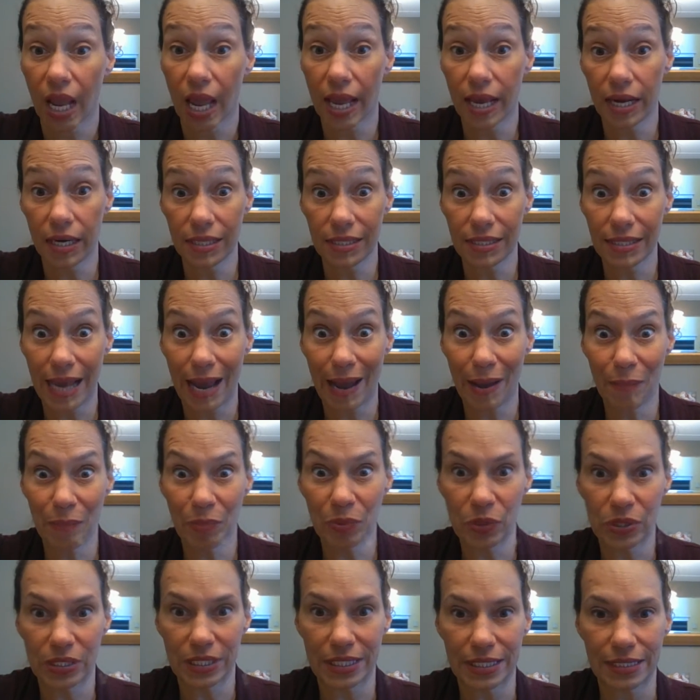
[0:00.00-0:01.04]
And it's
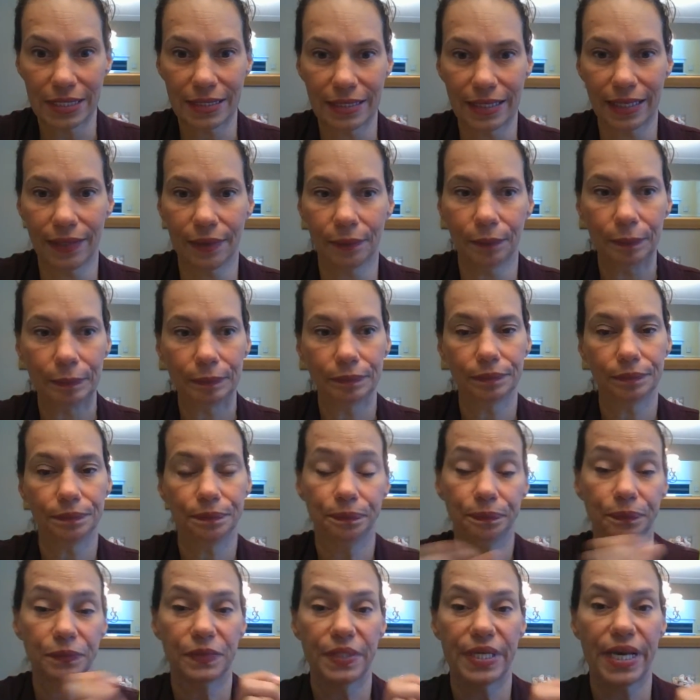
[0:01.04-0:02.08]
apple season
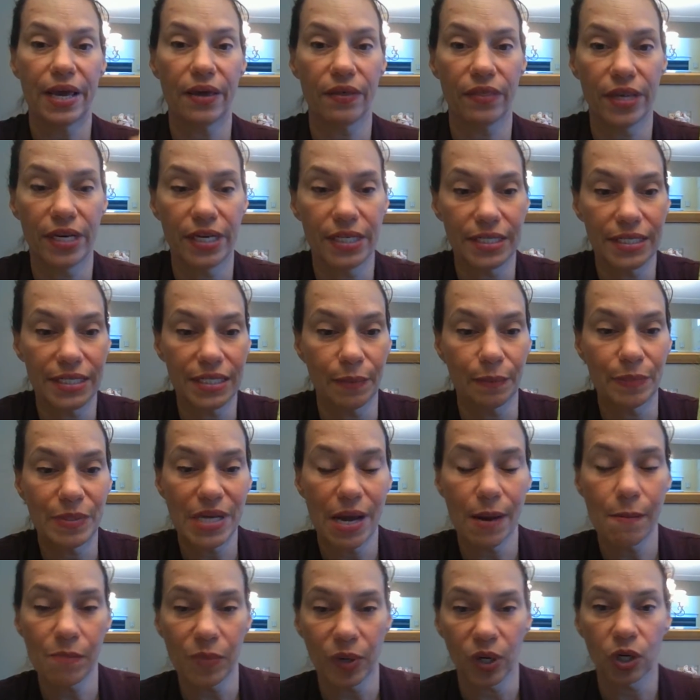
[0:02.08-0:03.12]
now that it's
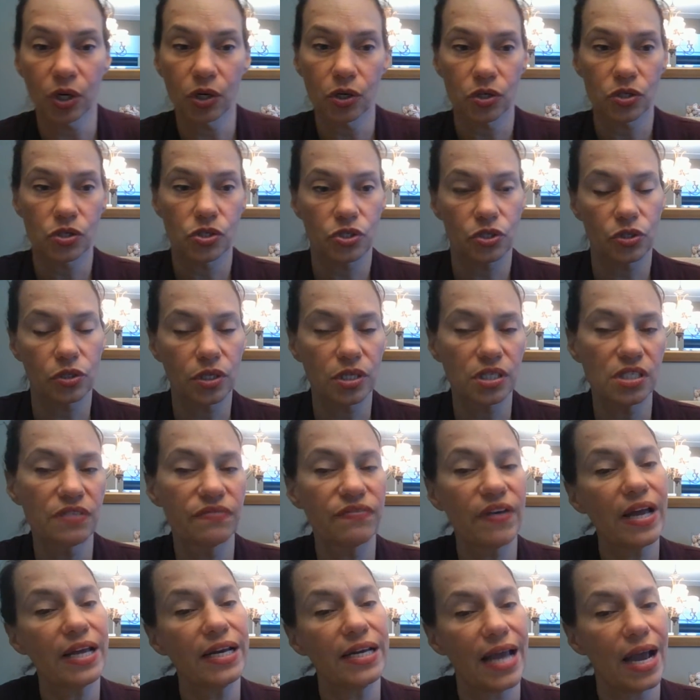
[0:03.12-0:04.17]
September. So let's
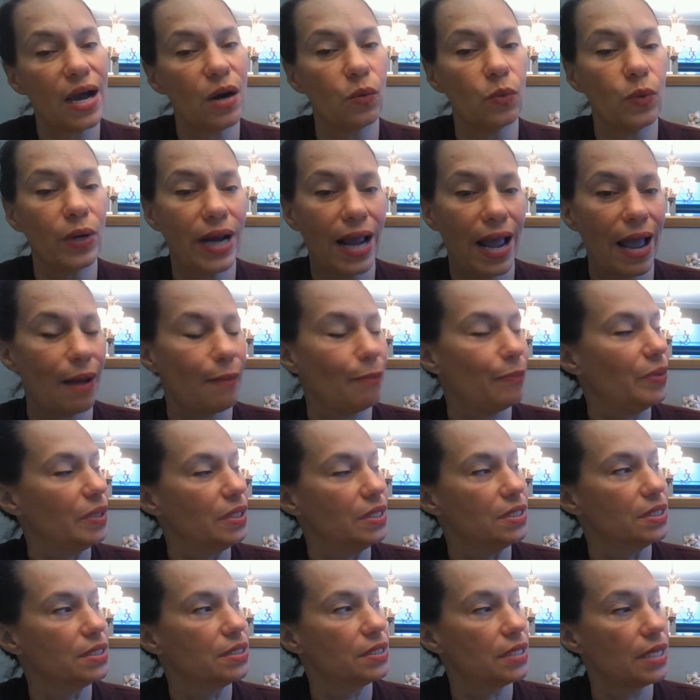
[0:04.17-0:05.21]
find out what
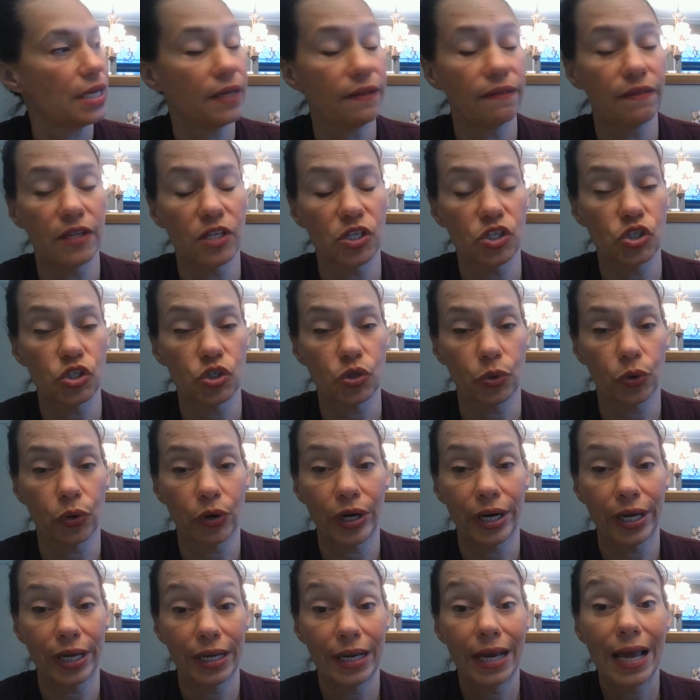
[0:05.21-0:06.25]
happens in this
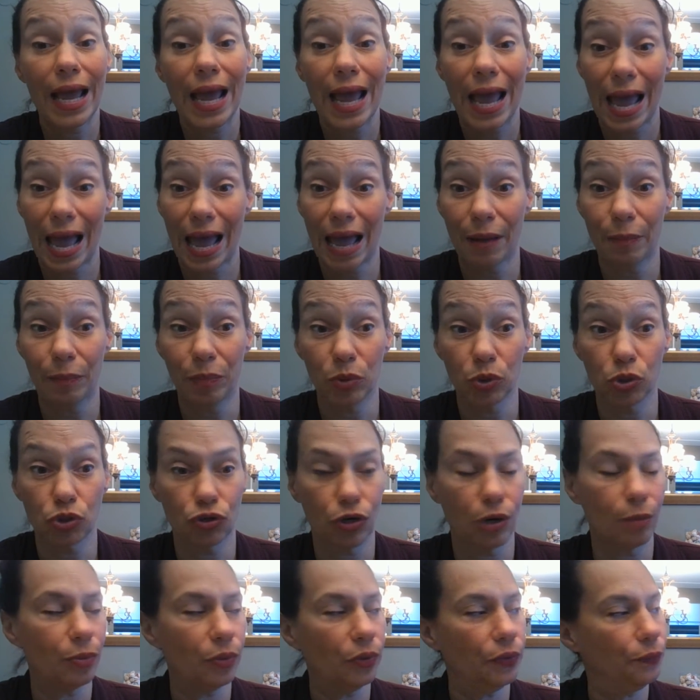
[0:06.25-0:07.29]
story, Apple
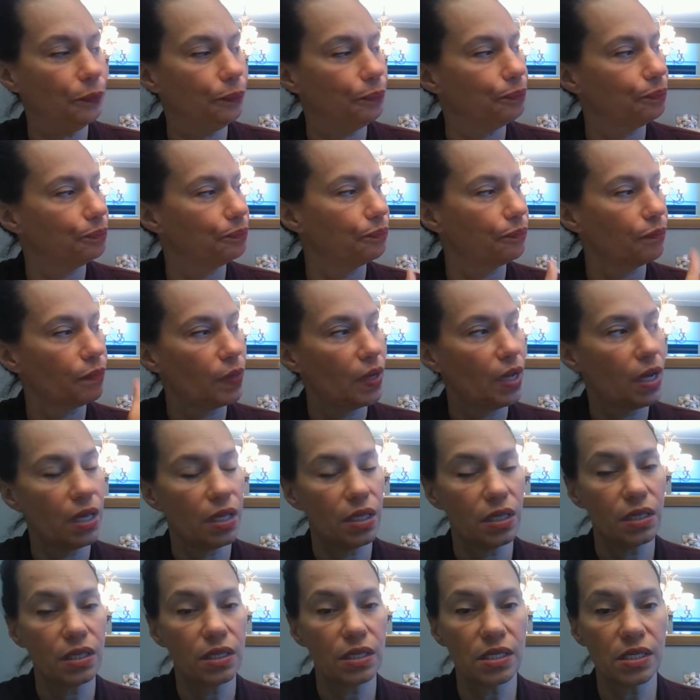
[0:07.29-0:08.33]
Trouble.
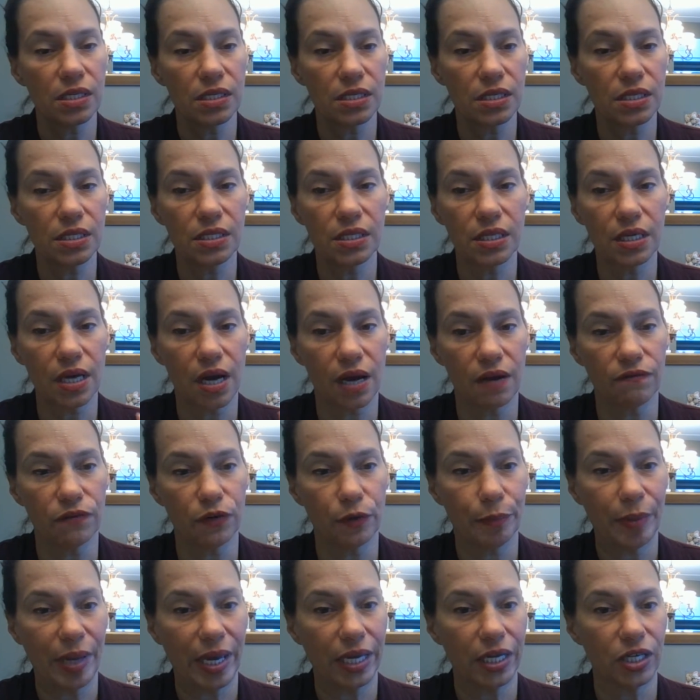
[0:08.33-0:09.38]
This is the
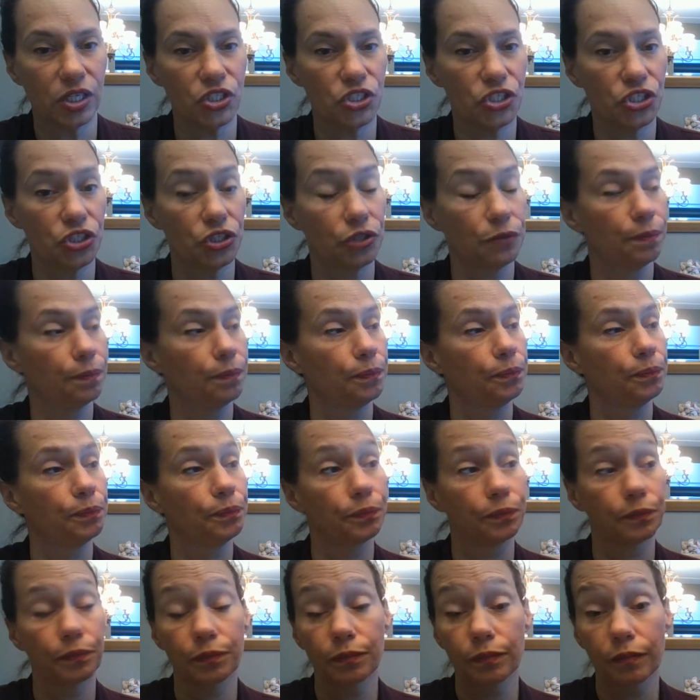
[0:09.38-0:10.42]
cover page.
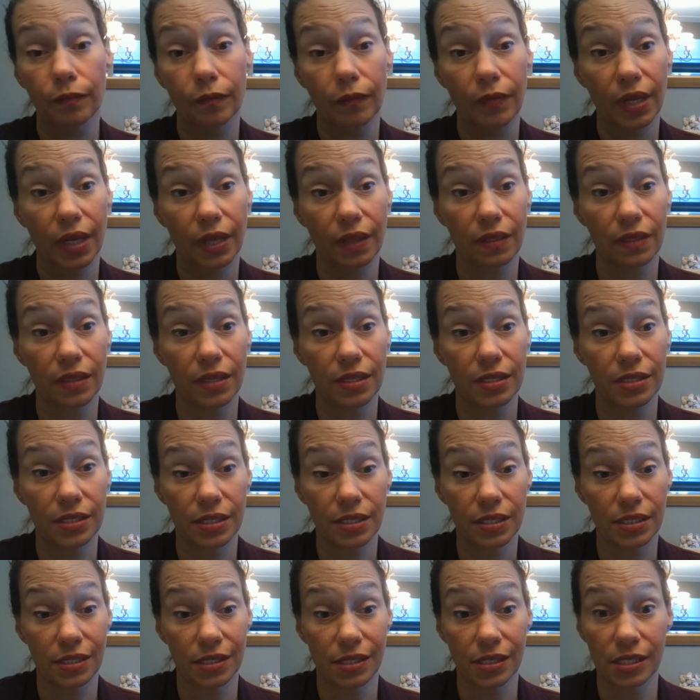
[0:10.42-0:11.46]
This
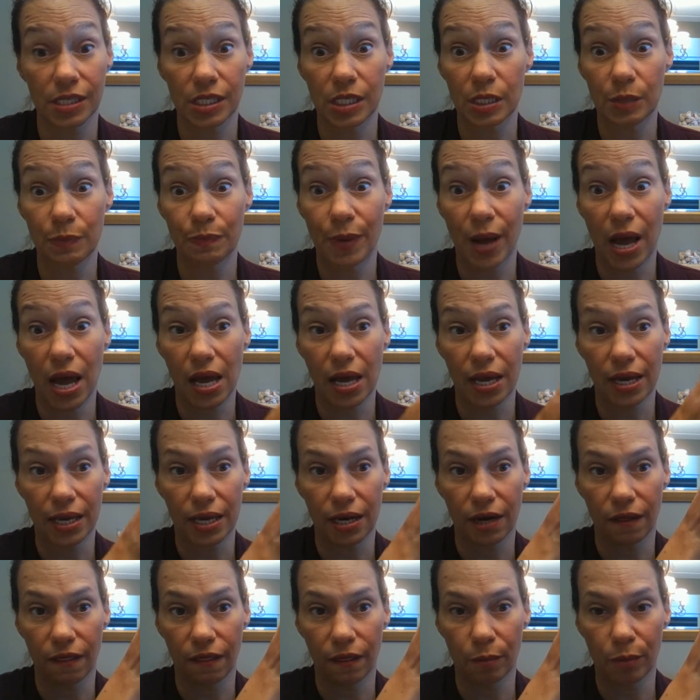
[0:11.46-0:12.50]
is the
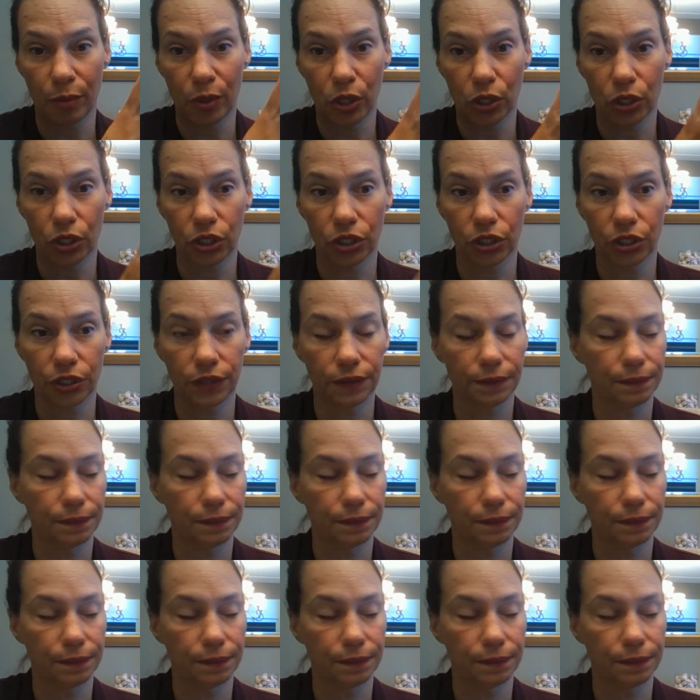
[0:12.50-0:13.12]
spine of the book.